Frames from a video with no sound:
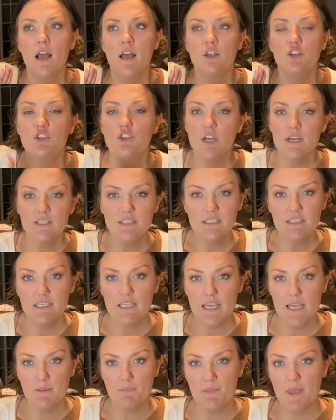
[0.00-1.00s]
just to
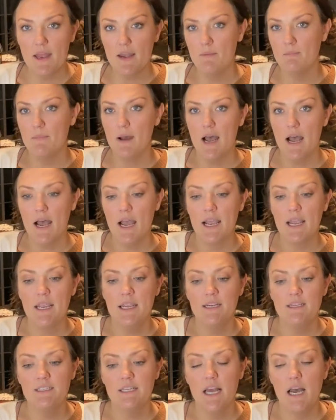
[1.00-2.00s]
keep that in
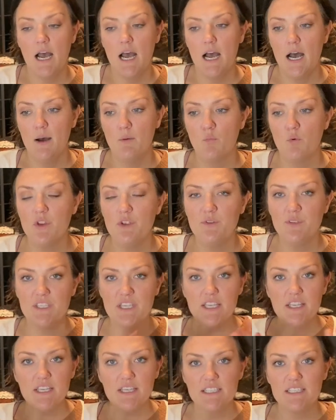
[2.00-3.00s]
mind, when you
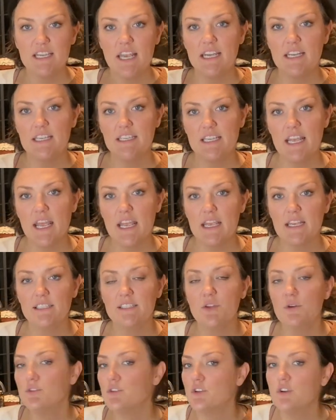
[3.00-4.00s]
see these day-to-days,
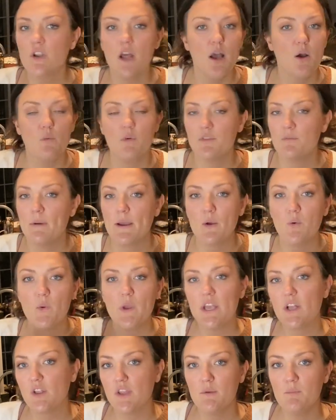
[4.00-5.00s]
those are not with my
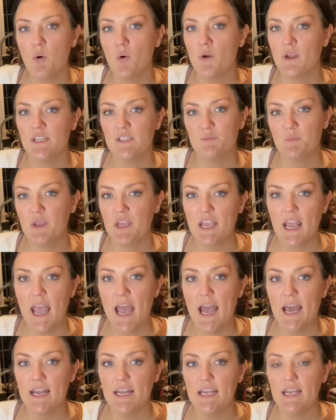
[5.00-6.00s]
weekly points being
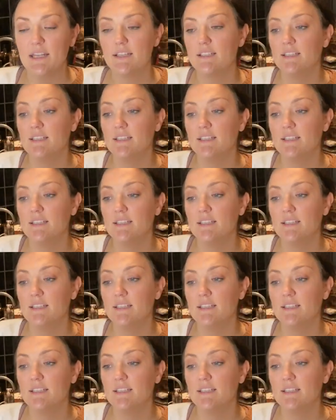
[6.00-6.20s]
added.